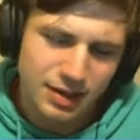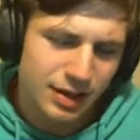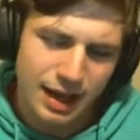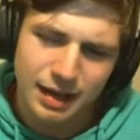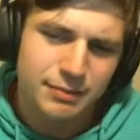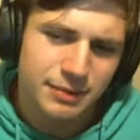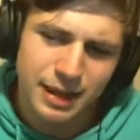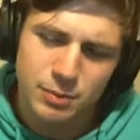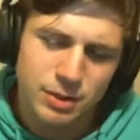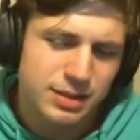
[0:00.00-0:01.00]
Okay,
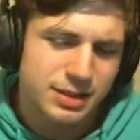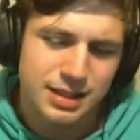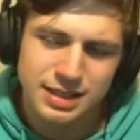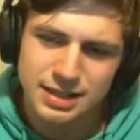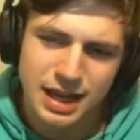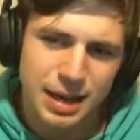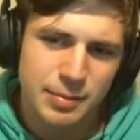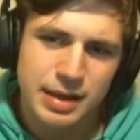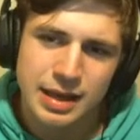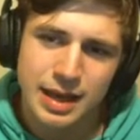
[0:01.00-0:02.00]
yeah, we're just going to
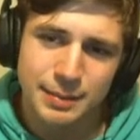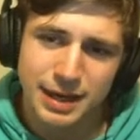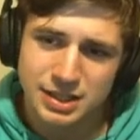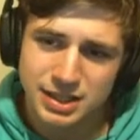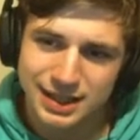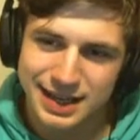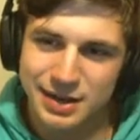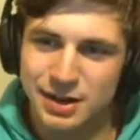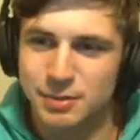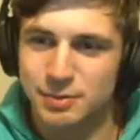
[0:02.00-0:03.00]
stop. I'm actually going to
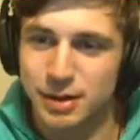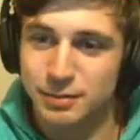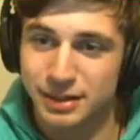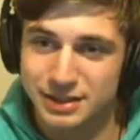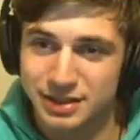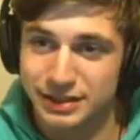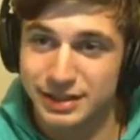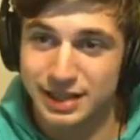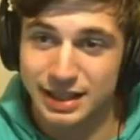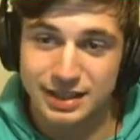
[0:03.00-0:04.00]
count how many bomber mice is on
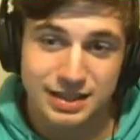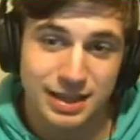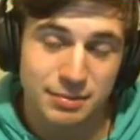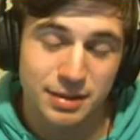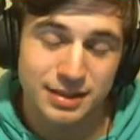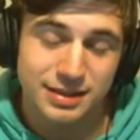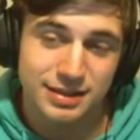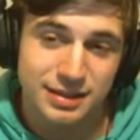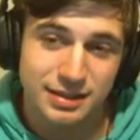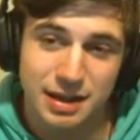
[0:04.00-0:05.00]
this side this time,
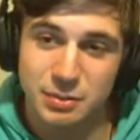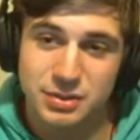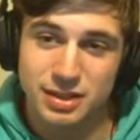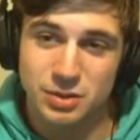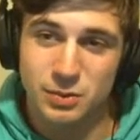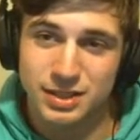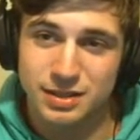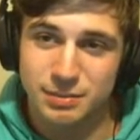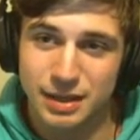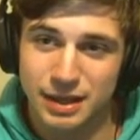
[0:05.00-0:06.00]
because that was such a waste
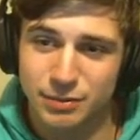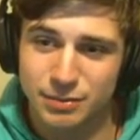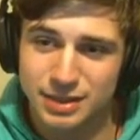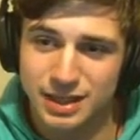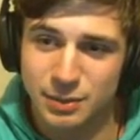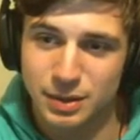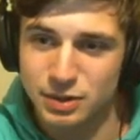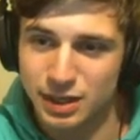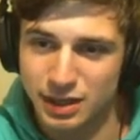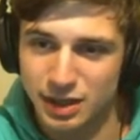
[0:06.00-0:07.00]
of mana from this guy when he
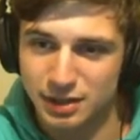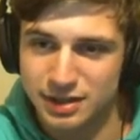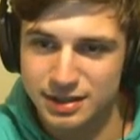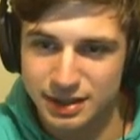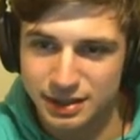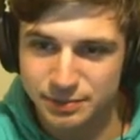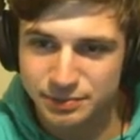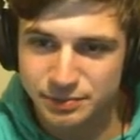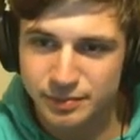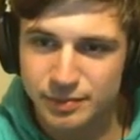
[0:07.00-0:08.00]
tried to get the Sanctum.
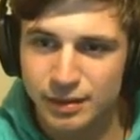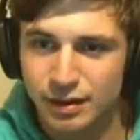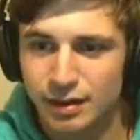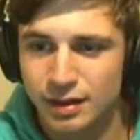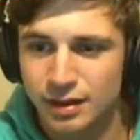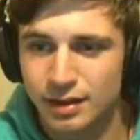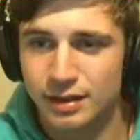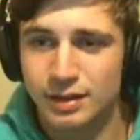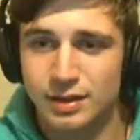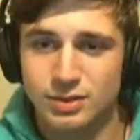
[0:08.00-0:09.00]

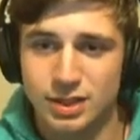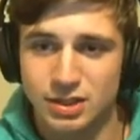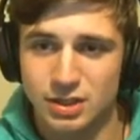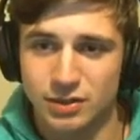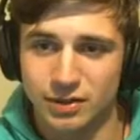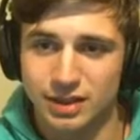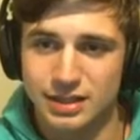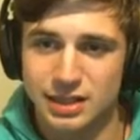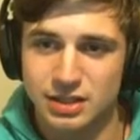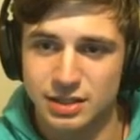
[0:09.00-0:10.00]
Such an
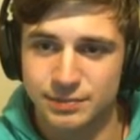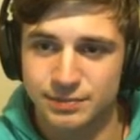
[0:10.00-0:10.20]
overextension.